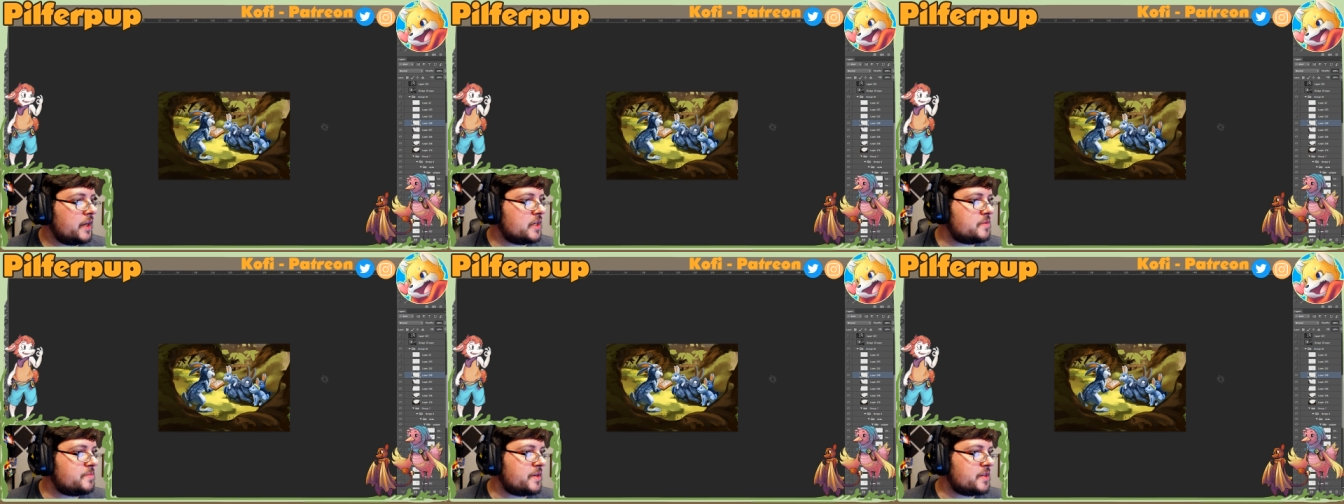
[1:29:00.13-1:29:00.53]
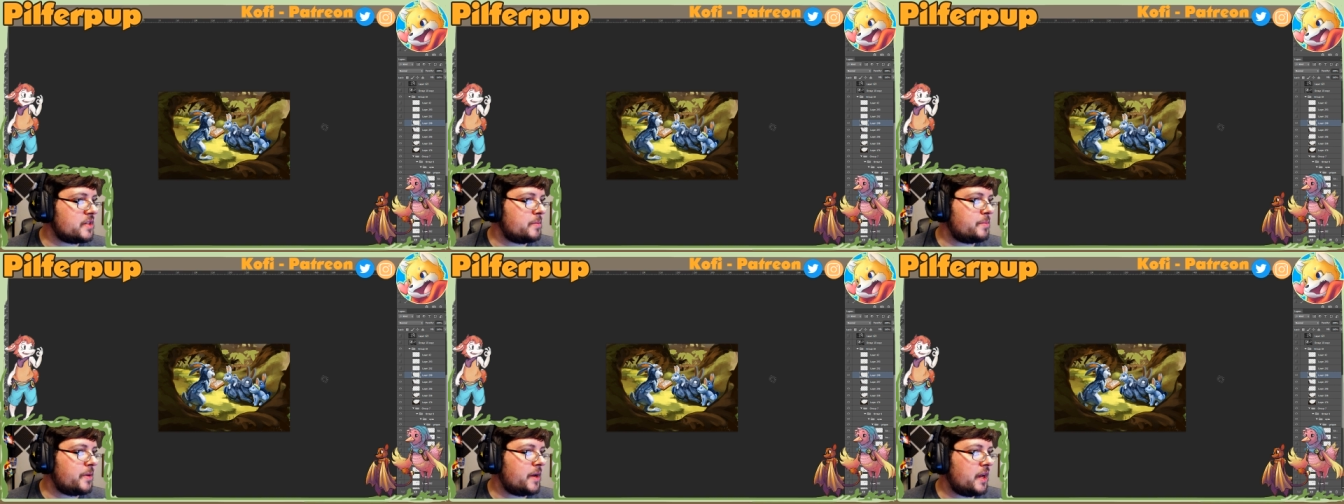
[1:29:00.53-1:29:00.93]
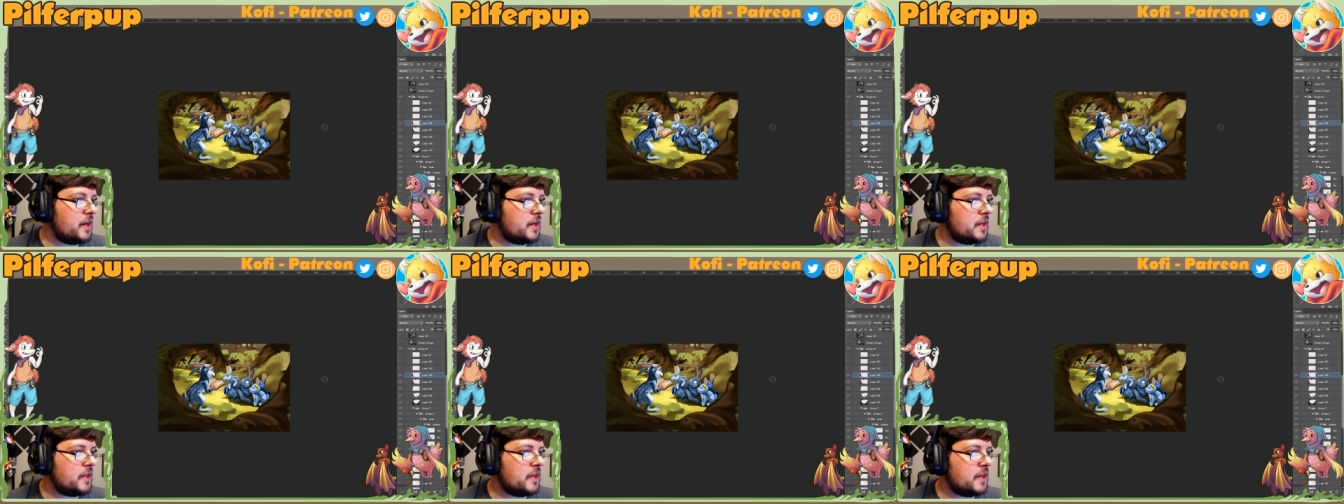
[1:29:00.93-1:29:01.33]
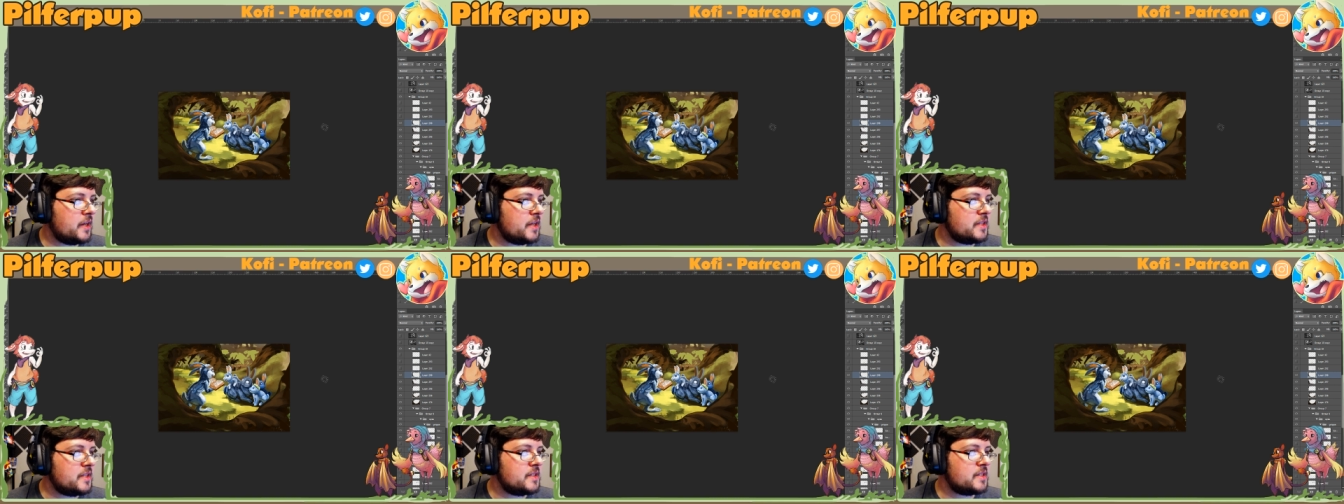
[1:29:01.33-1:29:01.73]
it's basically pain
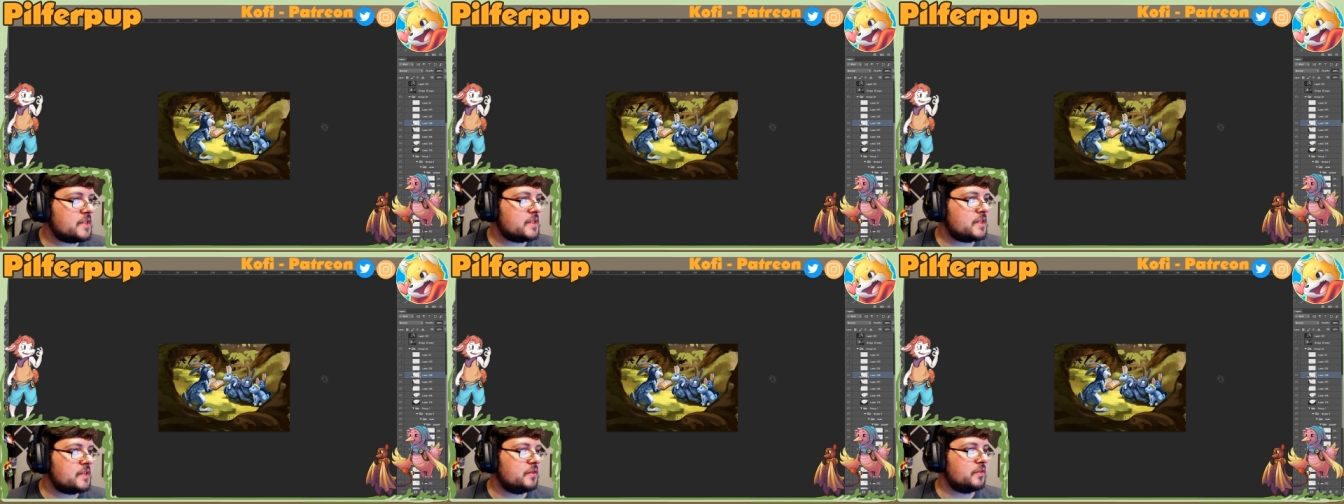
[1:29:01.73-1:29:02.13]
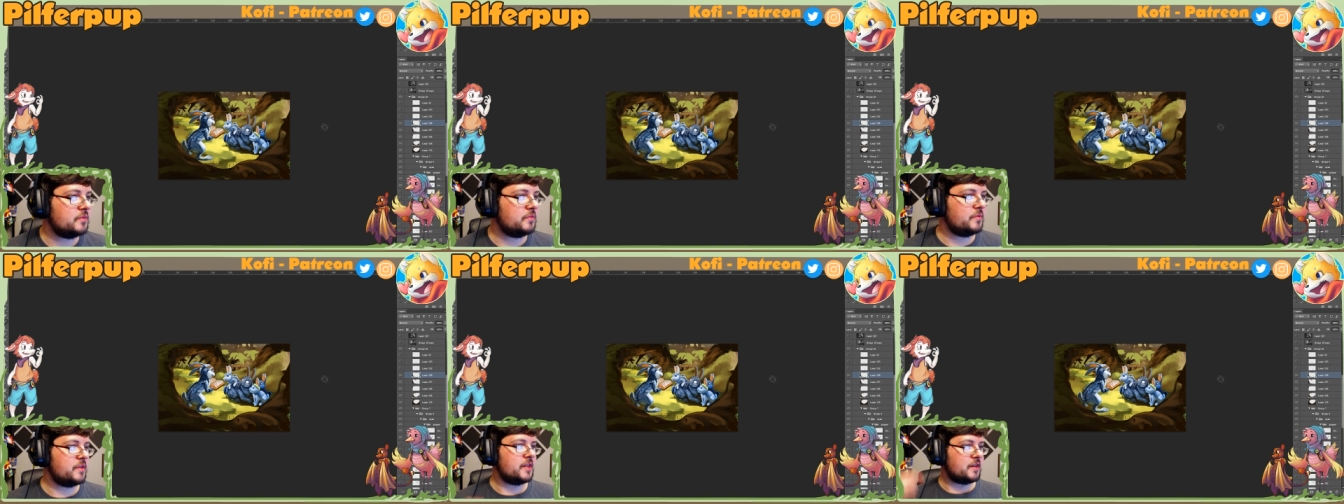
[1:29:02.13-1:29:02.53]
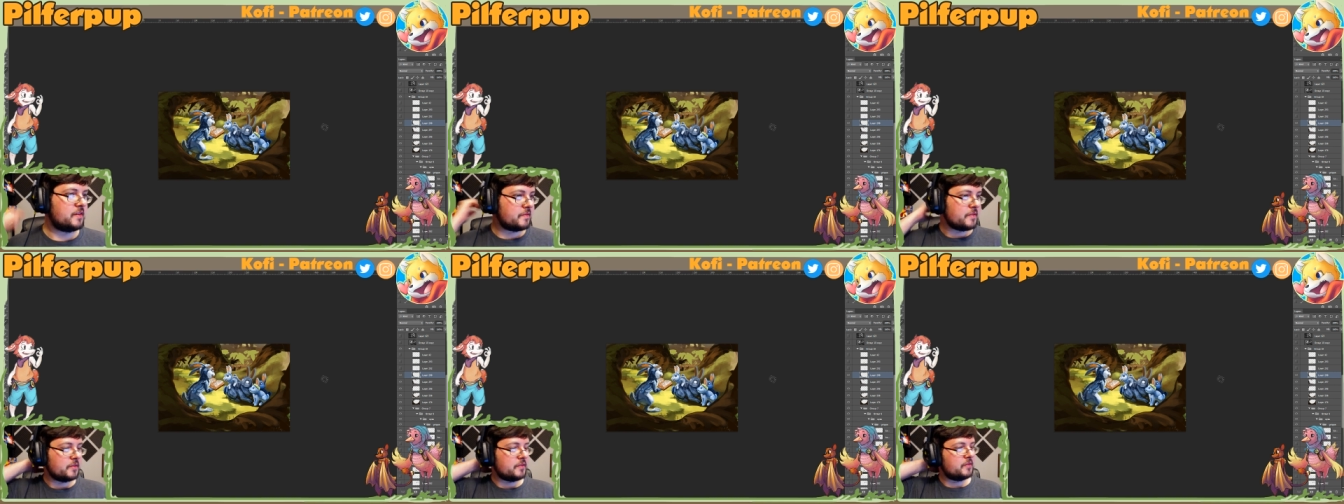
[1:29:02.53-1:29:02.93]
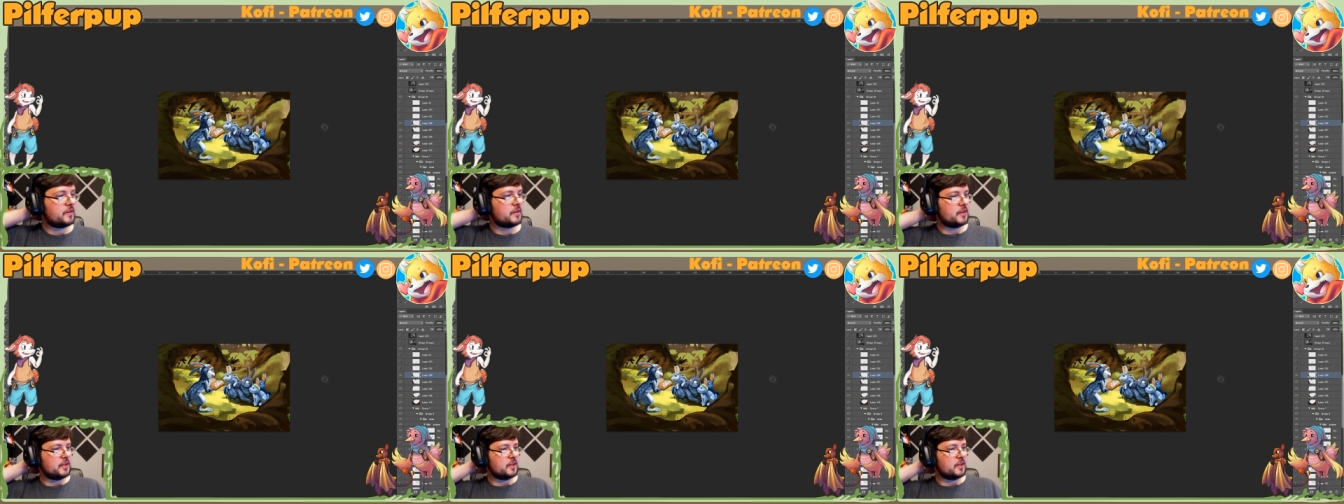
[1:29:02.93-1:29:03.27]
instilled within a food.